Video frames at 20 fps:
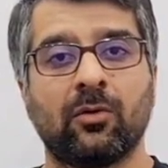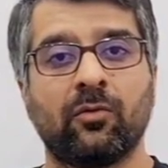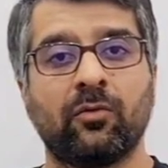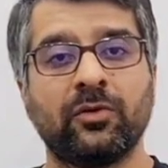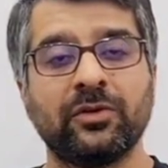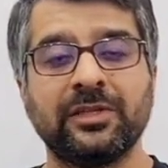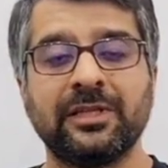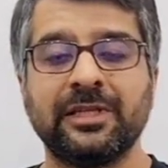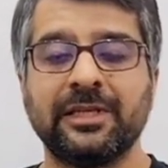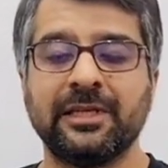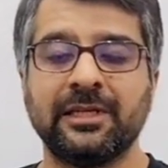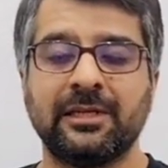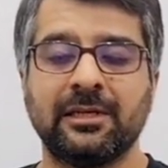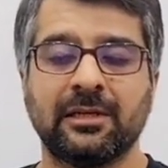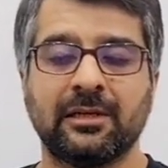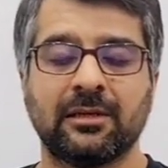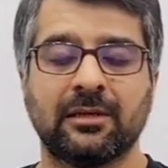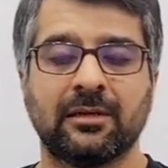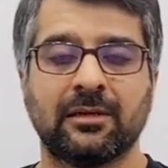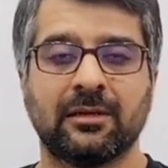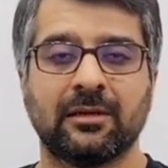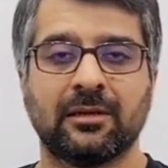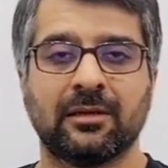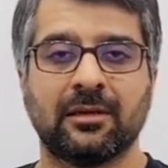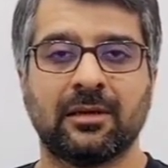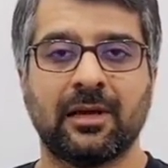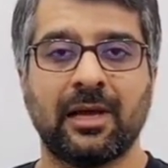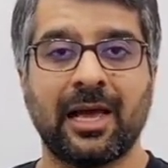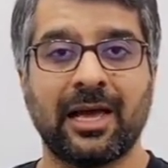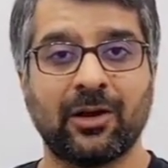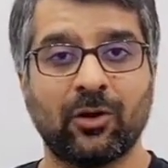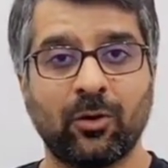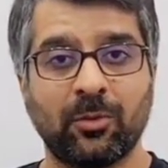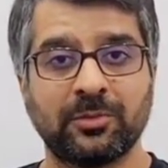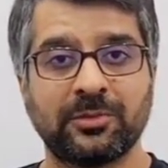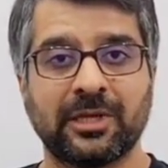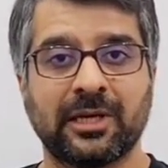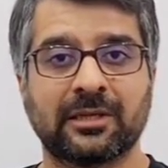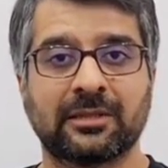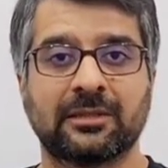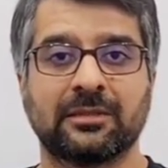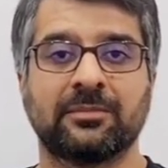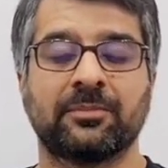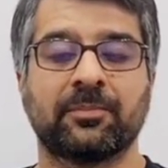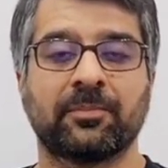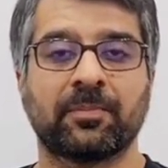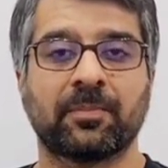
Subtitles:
we need an object.